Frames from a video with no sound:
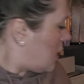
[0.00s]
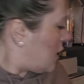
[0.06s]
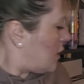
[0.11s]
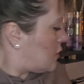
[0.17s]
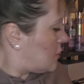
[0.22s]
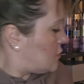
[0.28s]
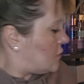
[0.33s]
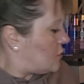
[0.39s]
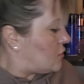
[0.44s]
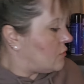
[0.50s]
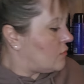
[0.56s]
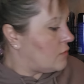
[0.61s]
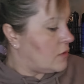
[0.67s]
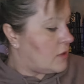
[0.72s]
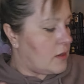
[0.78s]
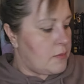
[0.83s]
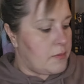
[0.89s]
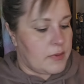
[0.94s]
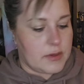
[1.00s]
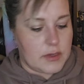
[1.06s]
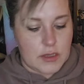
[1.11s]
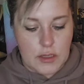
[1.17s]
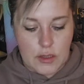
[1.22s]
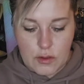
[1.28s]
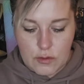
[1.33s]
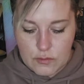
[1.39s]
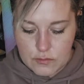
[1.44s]
like to keep it
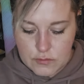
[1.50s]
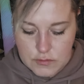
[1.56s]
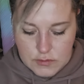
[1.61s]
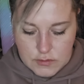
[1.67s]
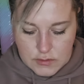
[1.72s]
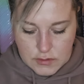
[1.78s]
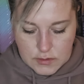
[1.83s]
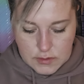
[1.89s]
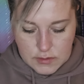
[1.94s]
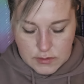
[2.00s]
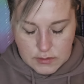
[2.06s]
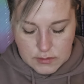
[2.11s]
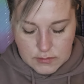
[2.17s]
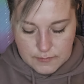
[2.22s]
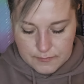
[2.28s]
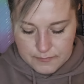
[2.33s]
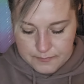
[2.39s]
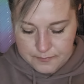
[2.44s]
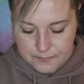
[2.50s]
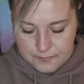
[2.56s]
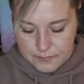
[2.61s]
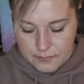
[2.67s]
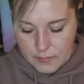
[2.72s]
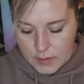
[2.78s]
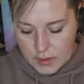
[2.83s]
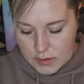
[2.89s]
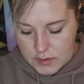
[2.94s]
closed,
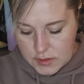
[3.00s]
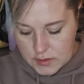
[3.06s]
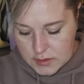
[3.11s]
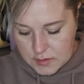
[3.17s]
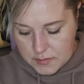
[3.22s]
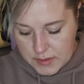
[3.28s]
just